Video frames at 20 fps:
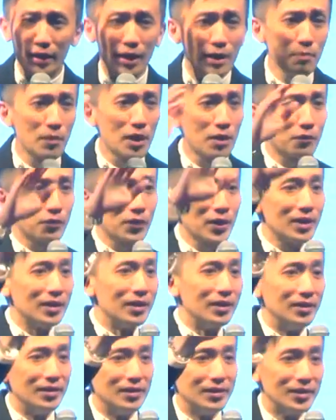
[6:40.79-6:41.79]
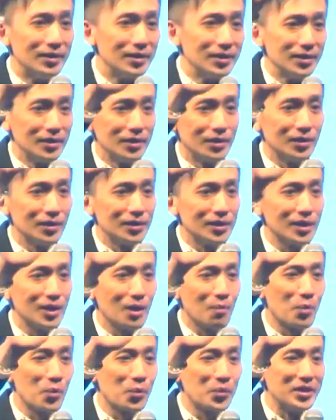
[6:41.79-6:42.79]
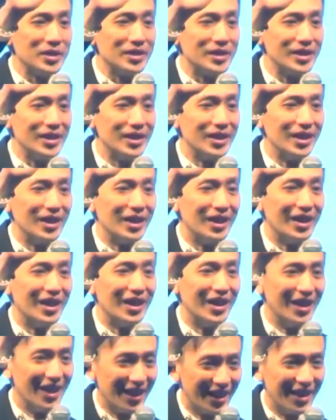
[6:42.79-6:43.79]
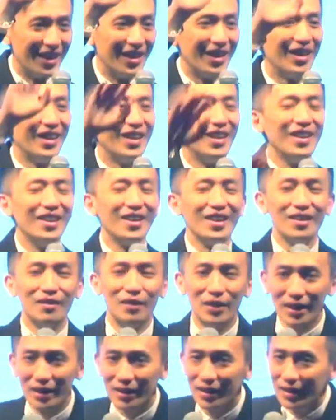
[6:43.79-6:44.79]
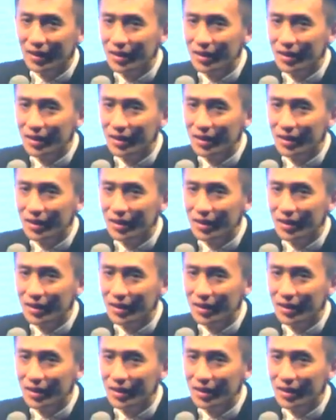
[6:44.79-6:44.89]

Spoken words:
Hey, my friend, Singaporeans, right?